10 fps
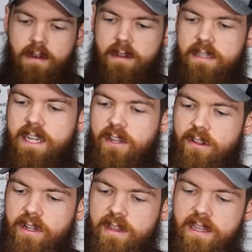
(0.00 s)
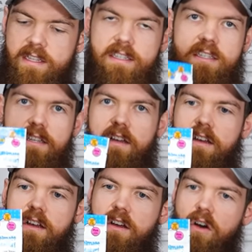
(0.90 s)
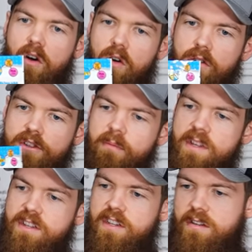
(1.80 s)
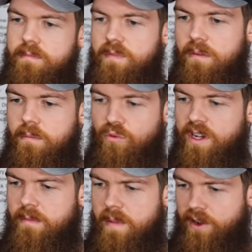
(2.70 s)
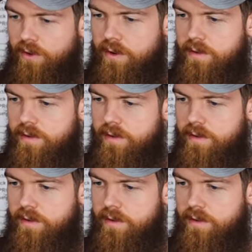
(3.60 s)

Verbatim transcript: Now let's take a look at this uh, Ultimate Brick Maker.